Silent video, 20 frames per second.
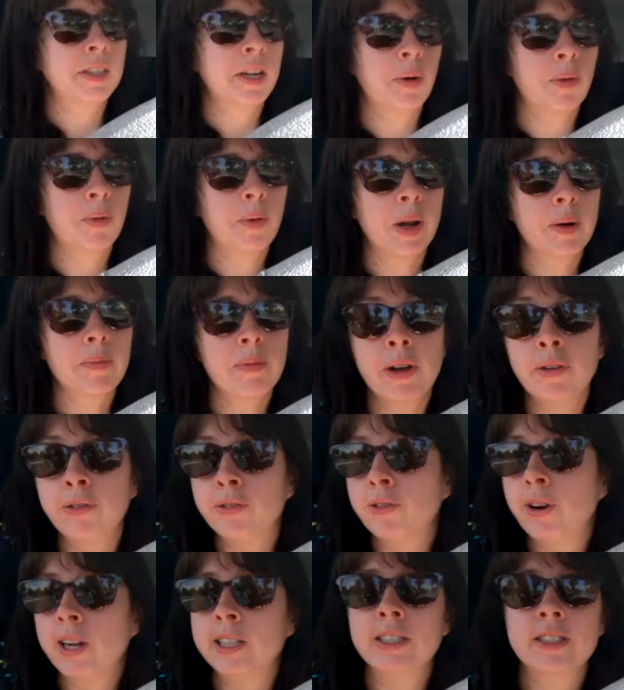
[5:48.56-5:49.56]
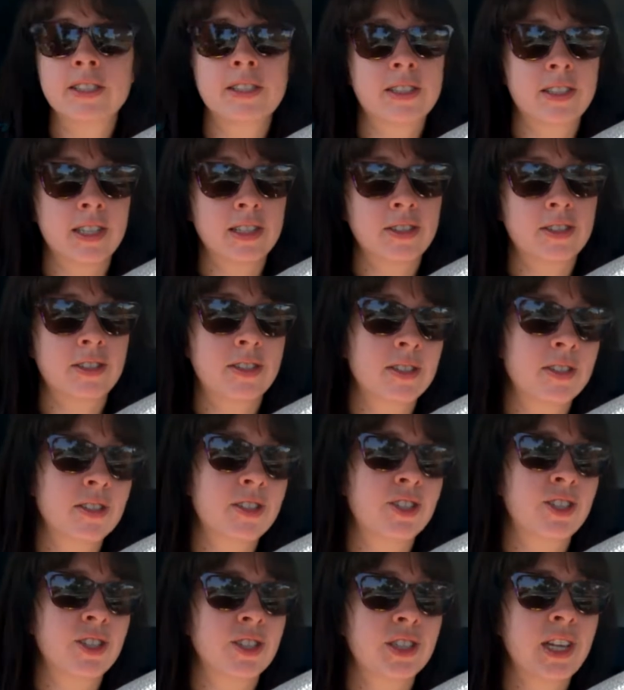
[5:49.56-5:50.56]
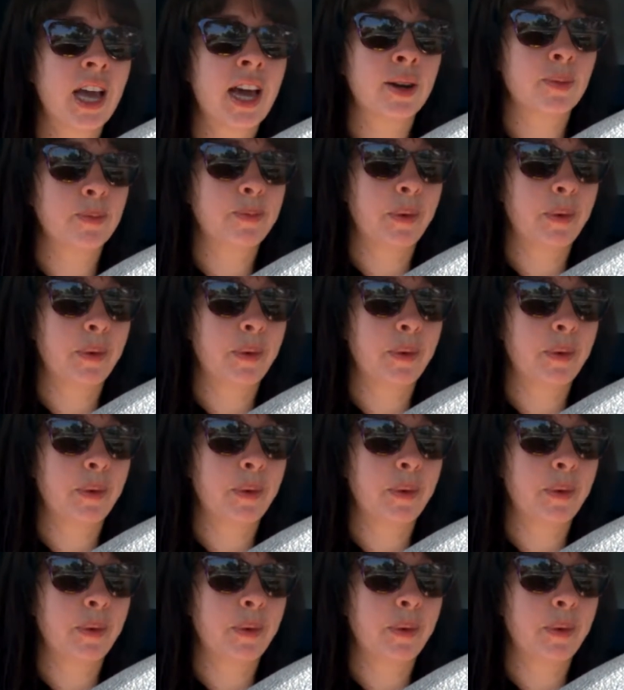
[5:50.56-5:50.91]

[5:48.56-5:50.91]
Now, one of my friend's sisters just had a